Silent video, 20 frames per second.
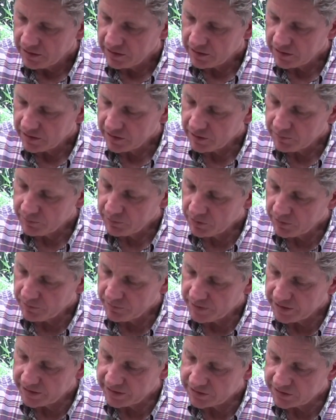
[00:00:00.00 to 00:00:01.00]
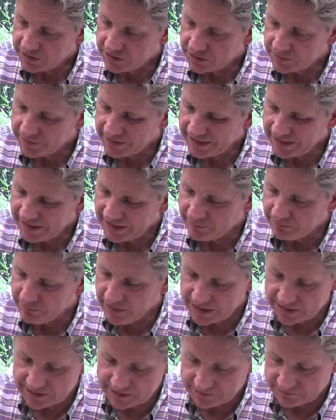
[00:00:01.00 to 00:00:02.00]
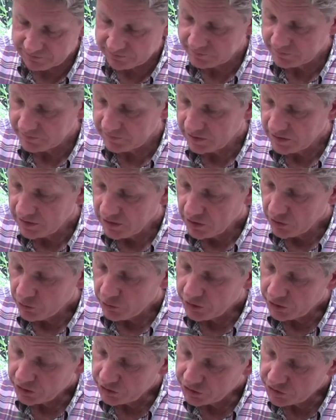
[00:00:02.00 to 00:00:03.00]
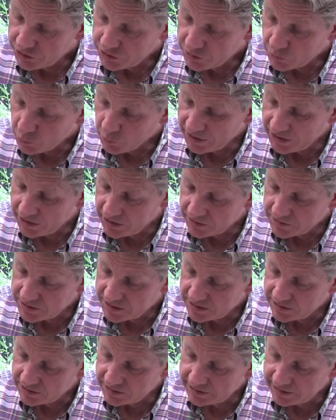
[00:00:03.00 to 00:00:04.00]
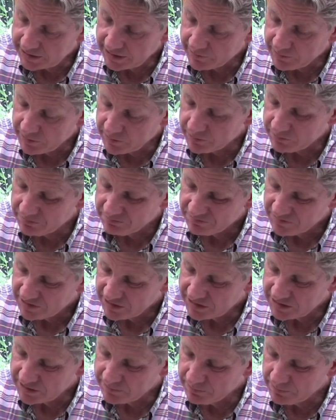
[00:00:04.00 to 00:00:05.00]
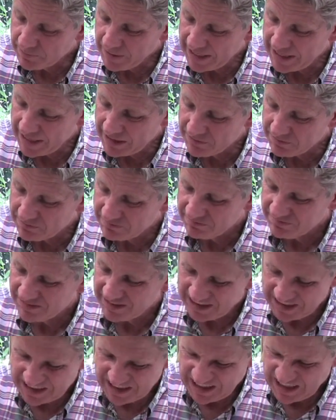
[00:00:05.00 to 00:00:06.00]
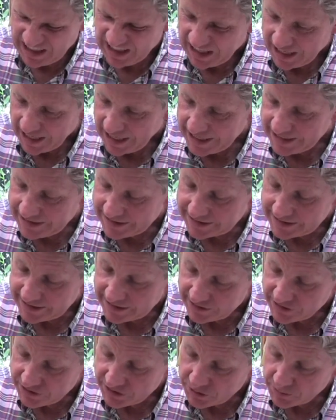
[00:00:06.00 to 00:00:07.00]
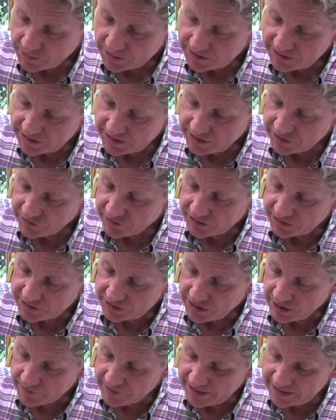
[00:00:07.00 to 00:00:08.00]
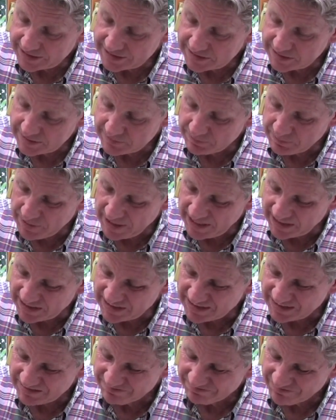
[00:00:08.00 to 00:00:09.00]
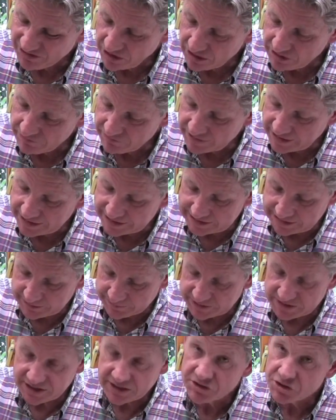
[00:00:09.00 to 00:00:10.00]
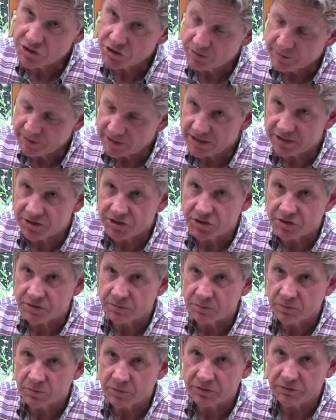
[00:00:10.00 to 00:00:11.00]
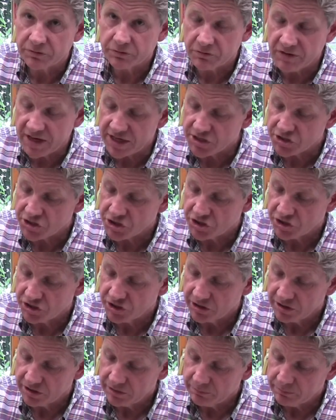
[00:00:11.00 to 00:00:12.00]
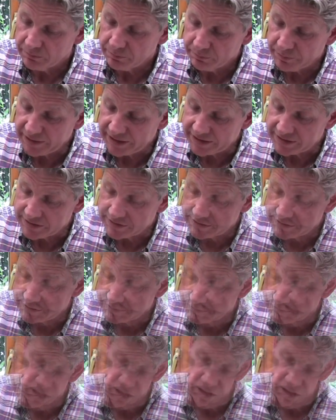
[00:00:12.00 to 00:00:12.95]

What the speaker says: I'm going to pop these onto a heat mat, or you could use a windowsill to keep them at about 18 to 20 degrees. Now I would expect over 80% germination with fresh beans.